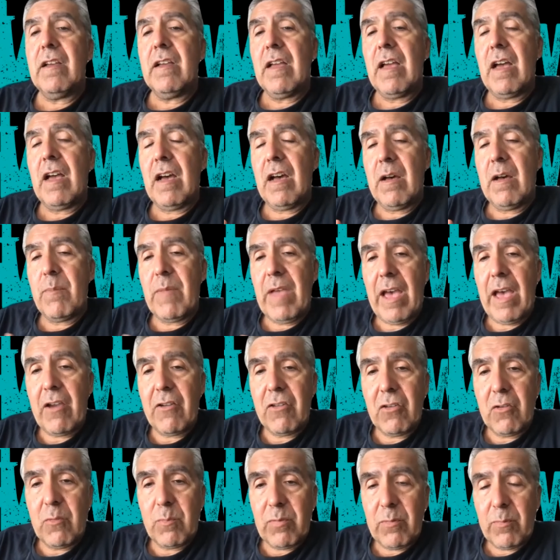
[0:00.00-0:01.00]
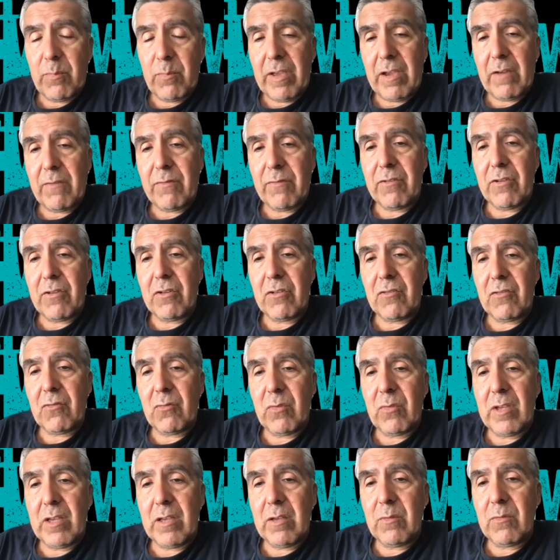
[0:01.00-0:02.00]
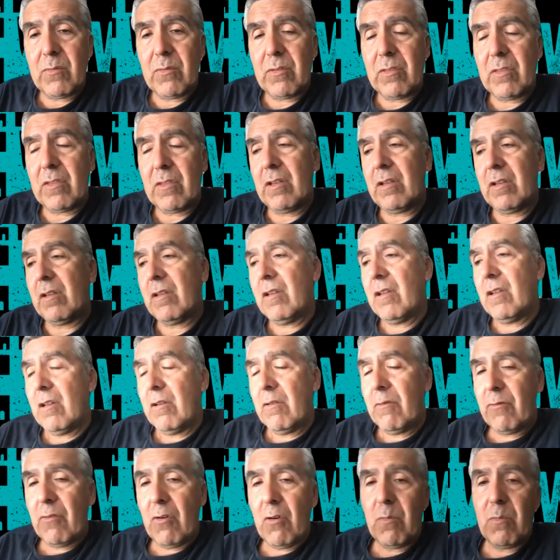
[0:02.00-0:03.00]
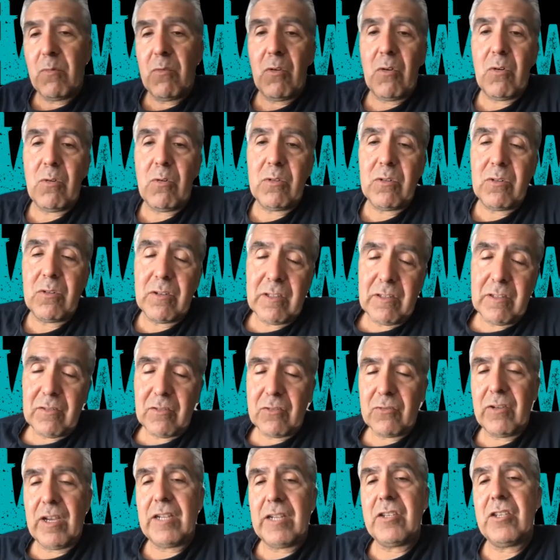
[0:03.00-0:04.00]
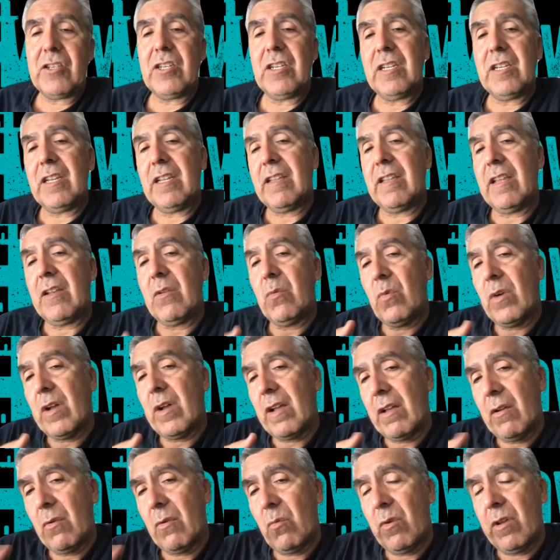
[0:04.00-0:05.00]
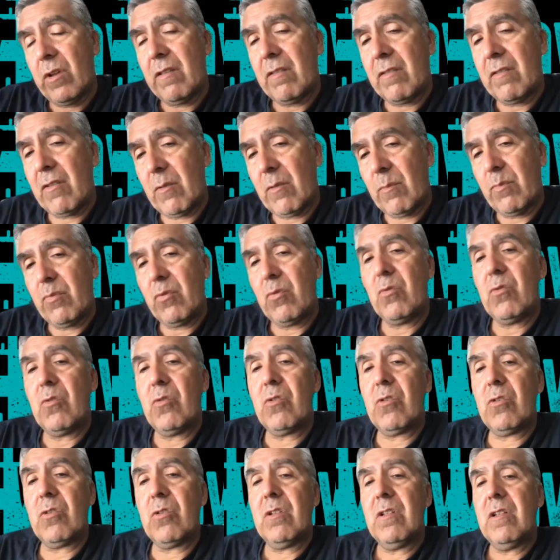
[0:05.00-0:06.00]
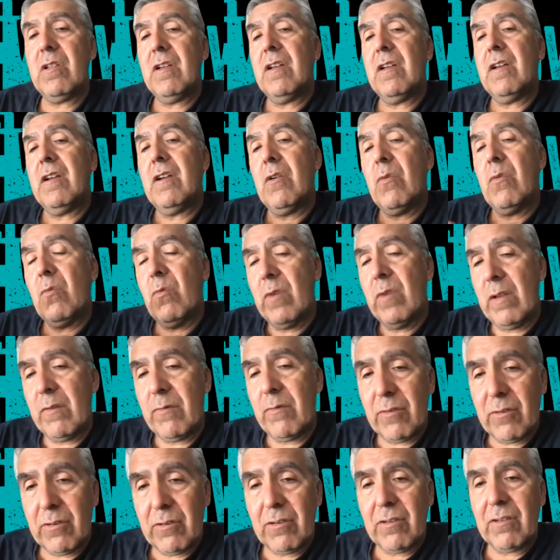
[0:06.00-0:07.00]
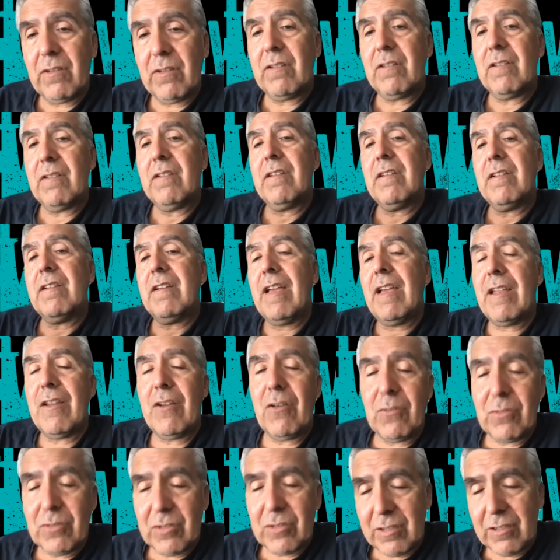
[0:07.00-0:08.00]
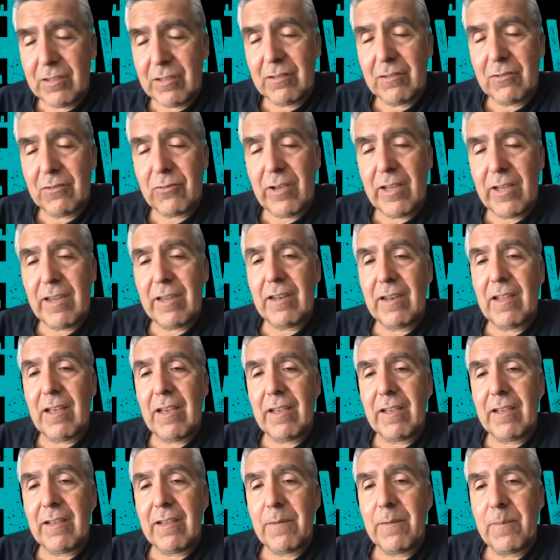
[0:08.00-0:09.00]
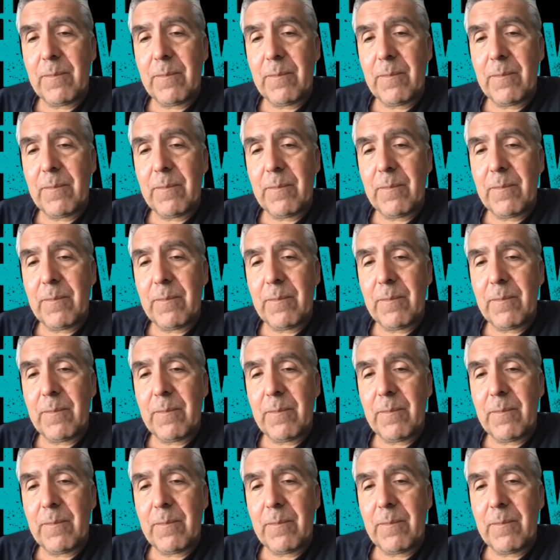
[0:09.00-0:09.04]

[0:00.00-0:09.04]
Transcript: um, how you prepare for your swims with the foam roller and stretching, and then what what is your pool, river, and ocean training like?